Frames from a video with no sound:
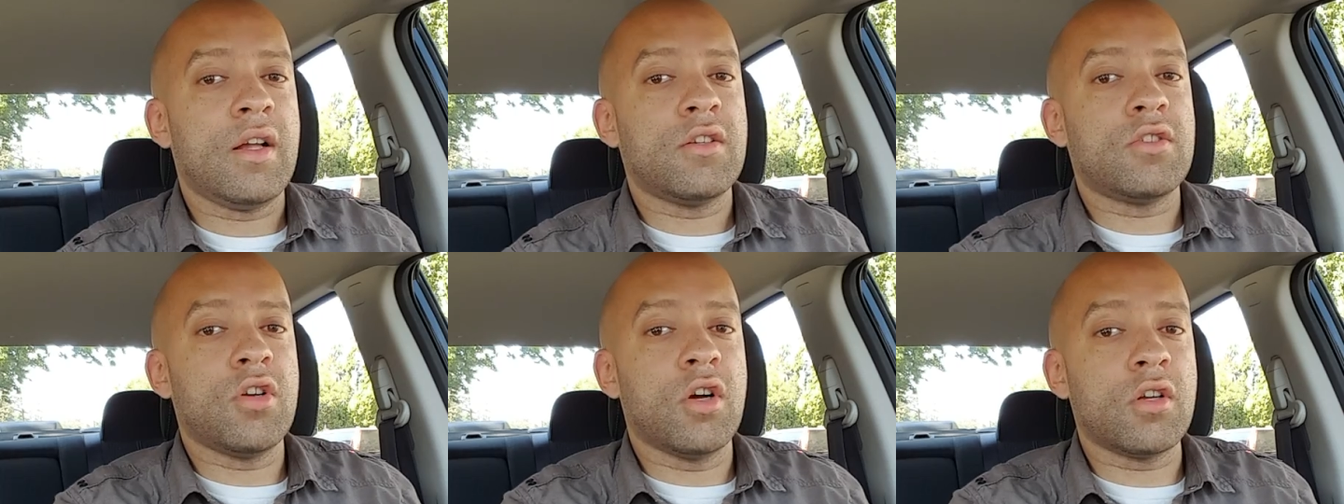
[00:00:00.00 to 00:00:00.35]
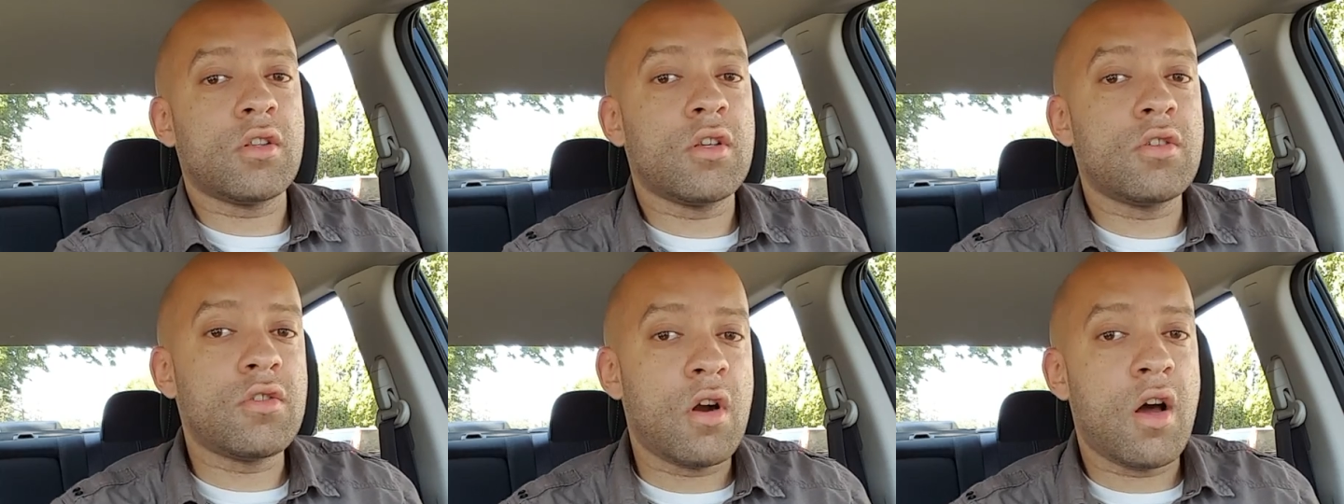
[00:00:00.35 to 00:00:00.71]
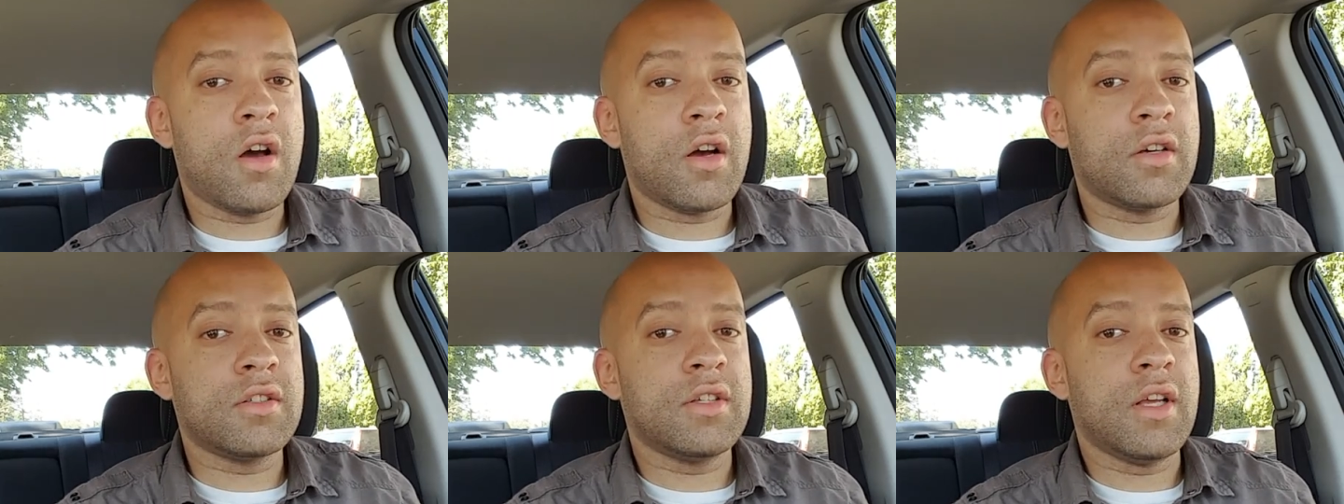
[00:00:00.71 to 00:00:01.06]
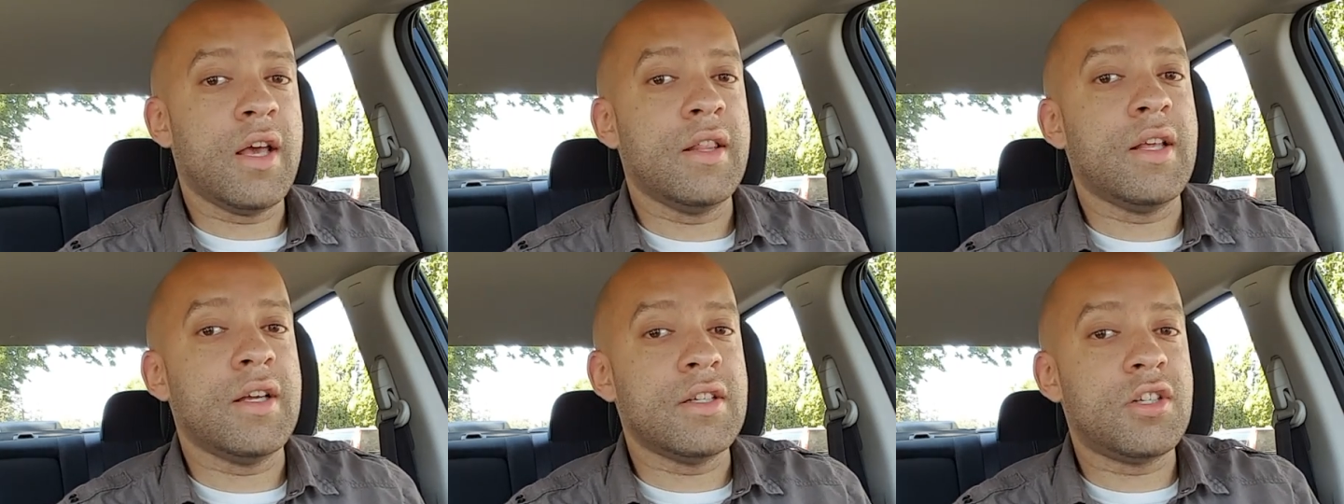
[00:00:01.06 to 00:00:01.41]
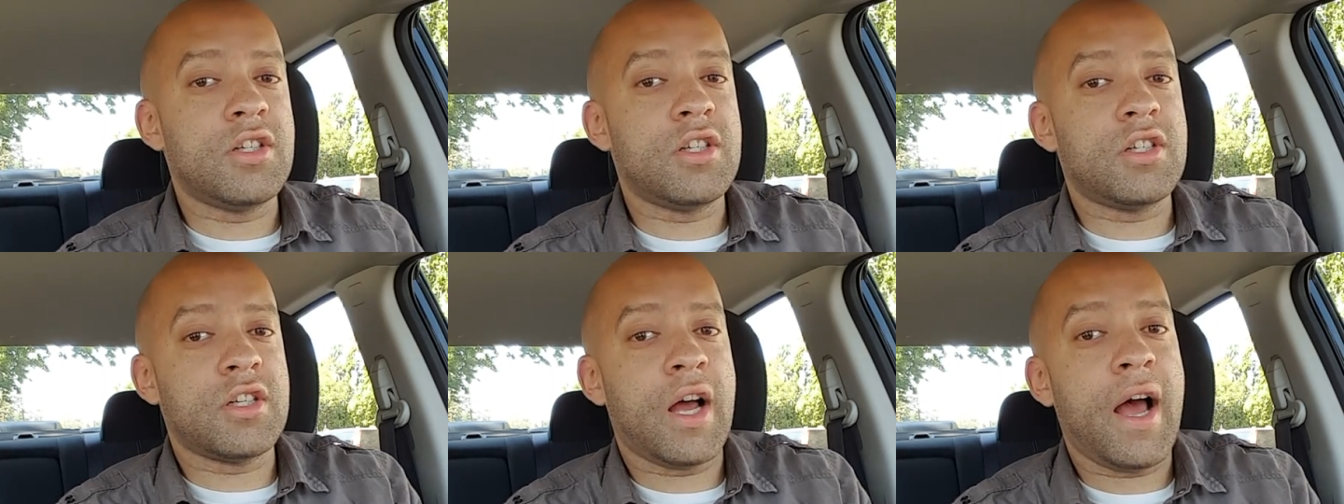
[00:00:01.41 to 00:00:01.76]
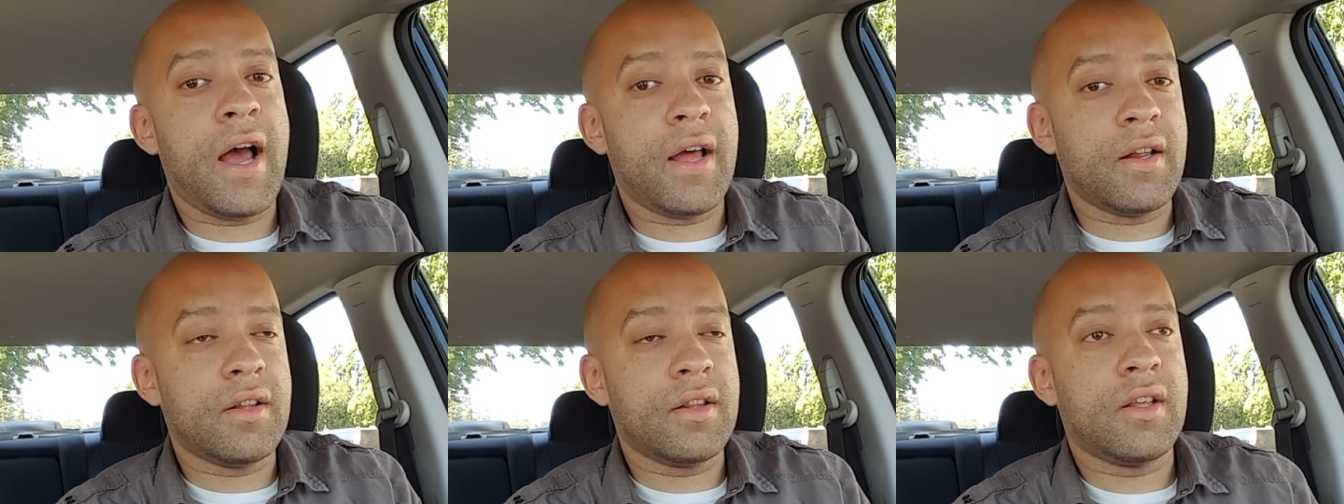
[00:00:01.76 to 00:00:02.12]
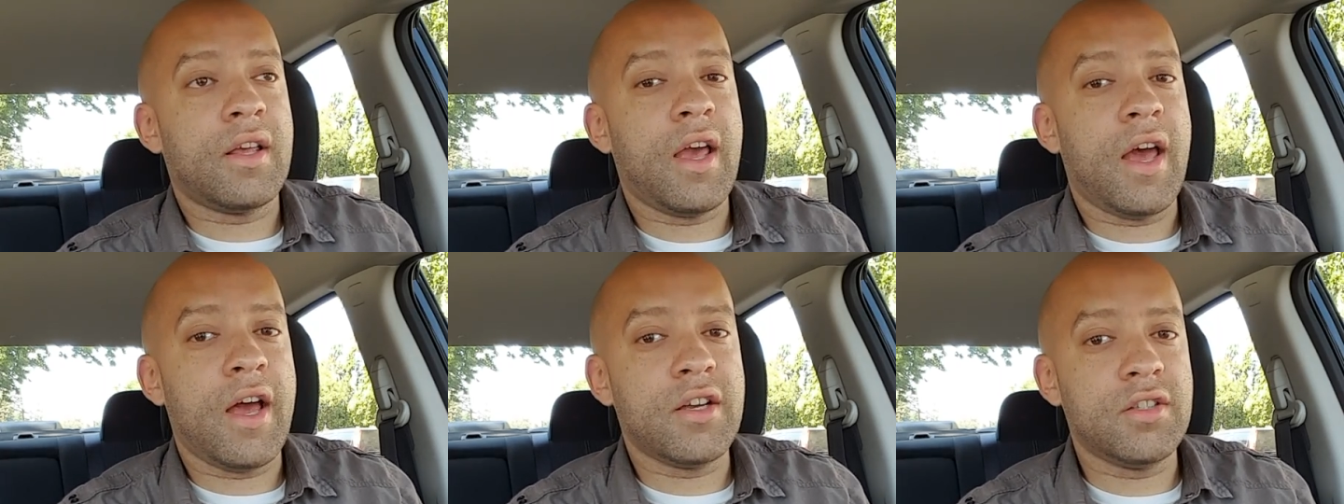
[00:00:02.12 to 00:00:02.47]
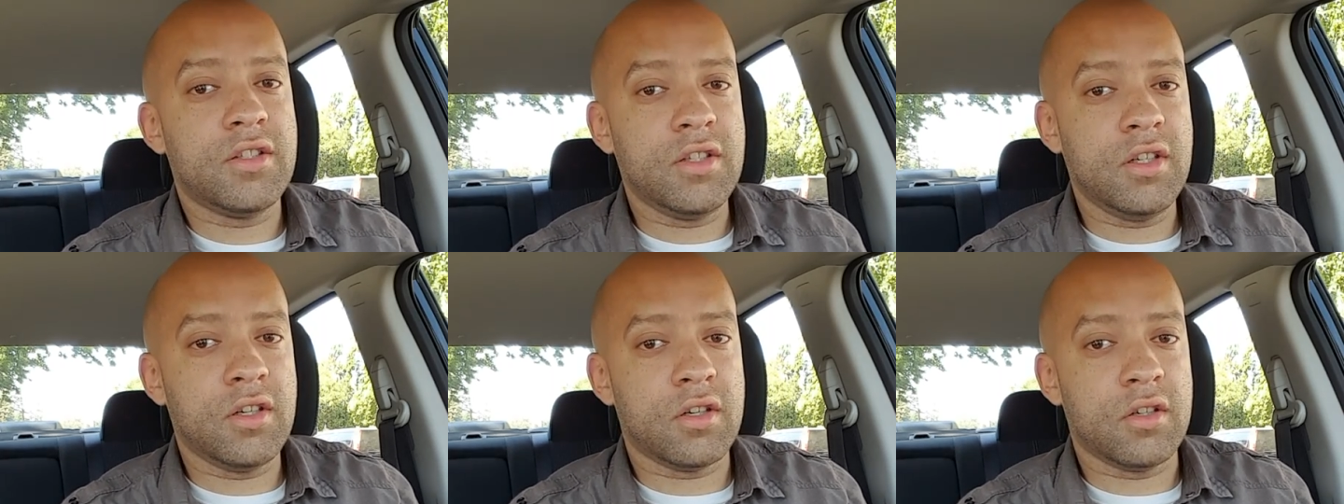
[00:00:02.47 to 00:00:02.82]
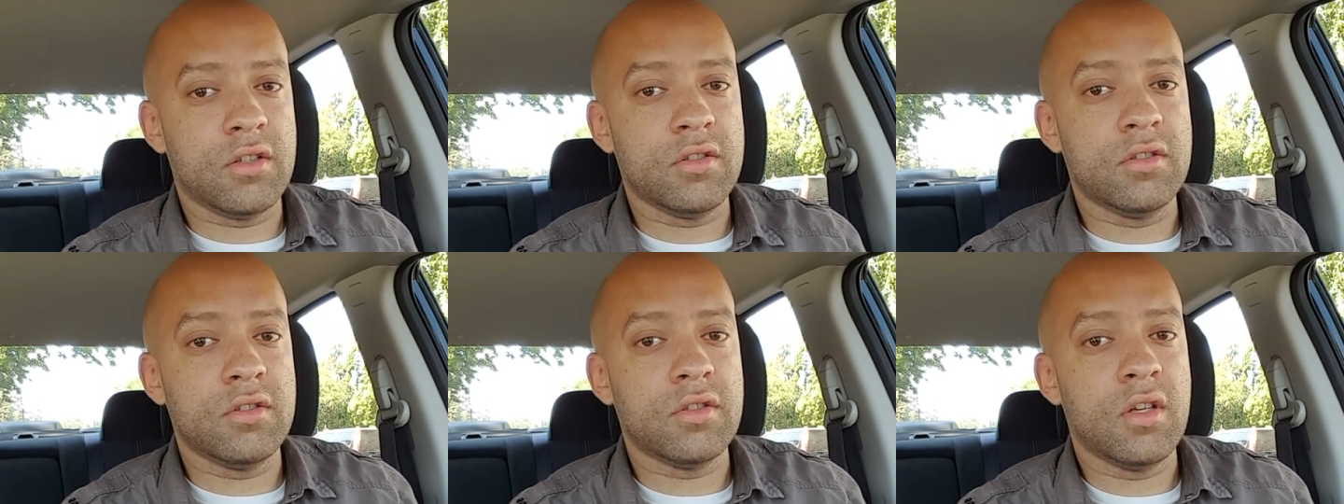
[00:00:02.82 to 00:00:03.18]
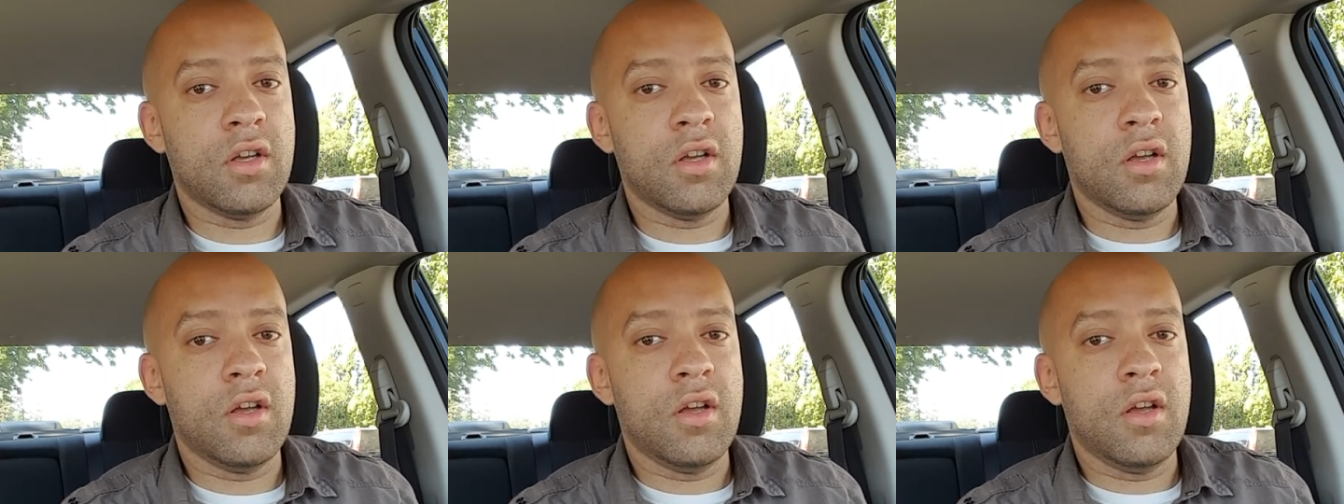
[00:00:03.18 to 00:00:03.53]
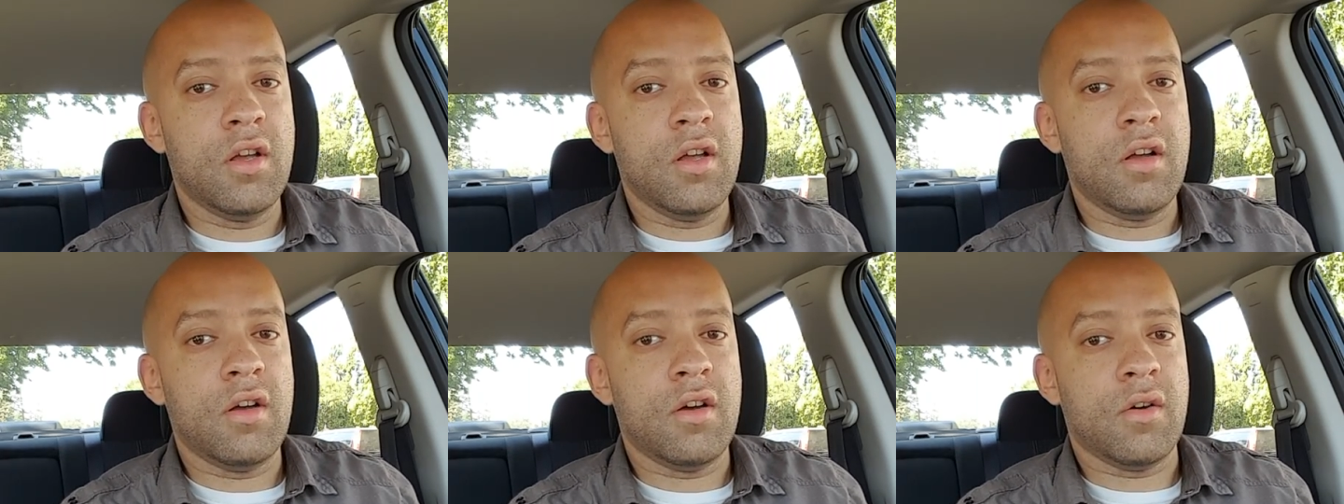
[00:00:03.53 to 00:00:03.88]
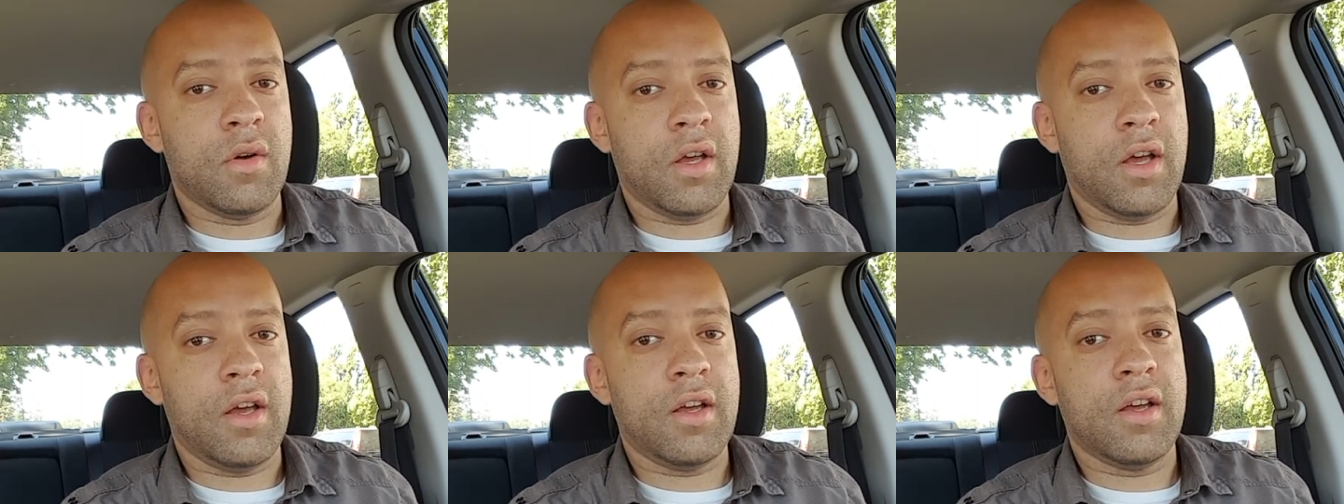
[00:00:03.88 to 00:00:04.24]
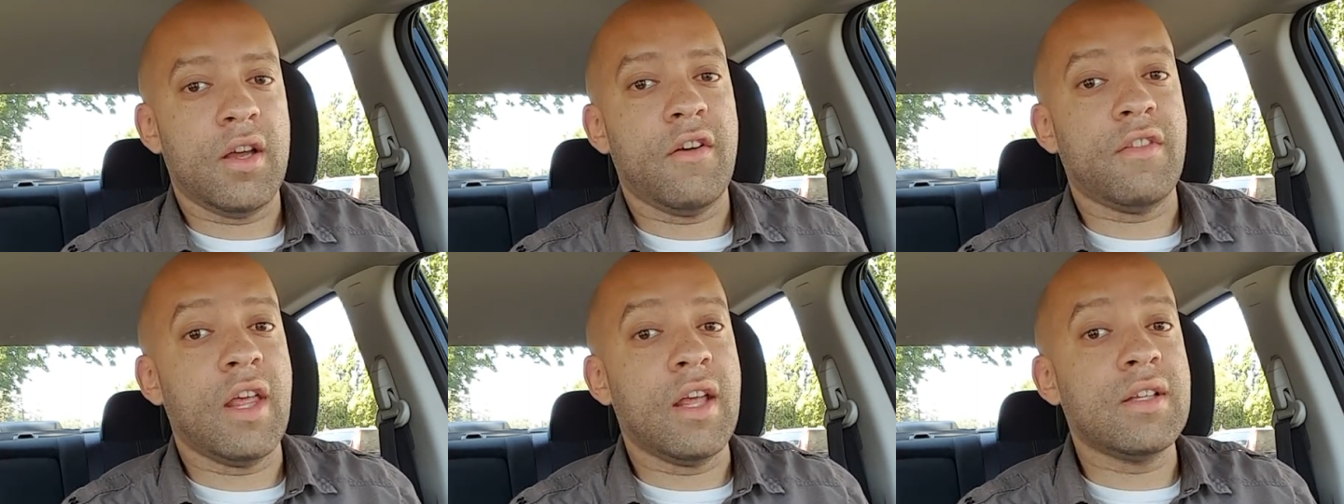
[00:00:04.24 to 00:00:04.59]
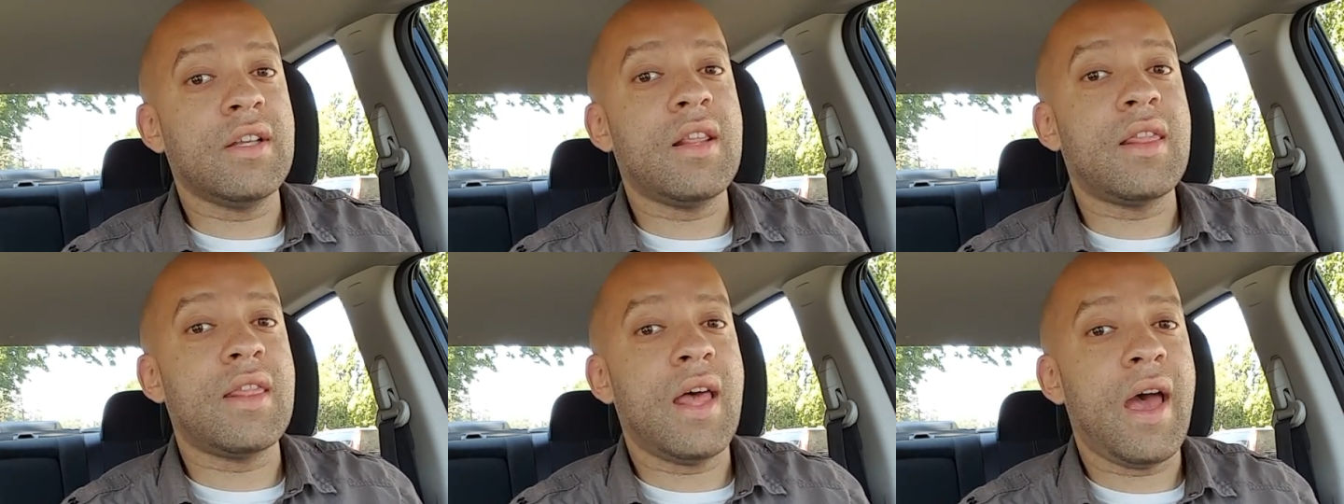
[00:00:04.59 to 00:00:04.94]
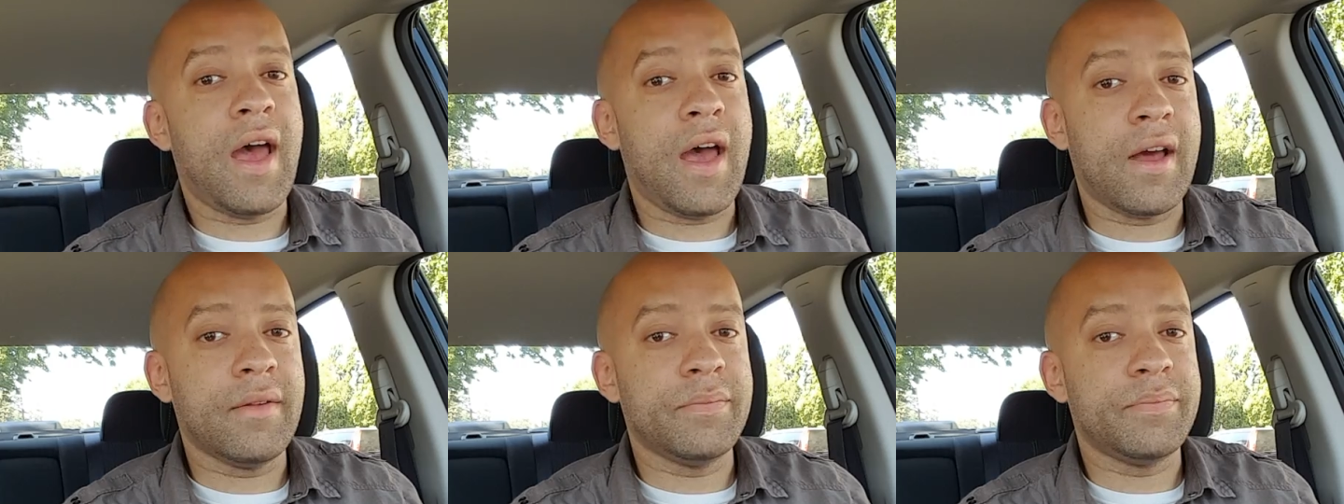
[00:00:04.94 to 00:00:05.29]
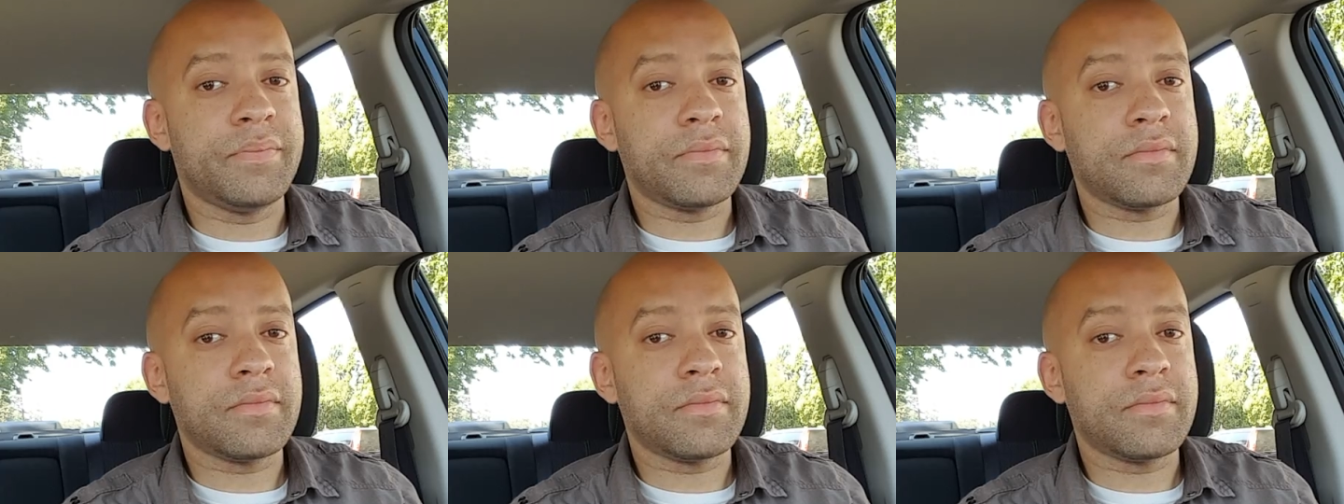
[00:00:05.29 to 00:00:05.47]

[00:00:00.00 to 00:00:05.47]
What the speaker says: took the drugs, and then shot the cashiers, okay, if they did that,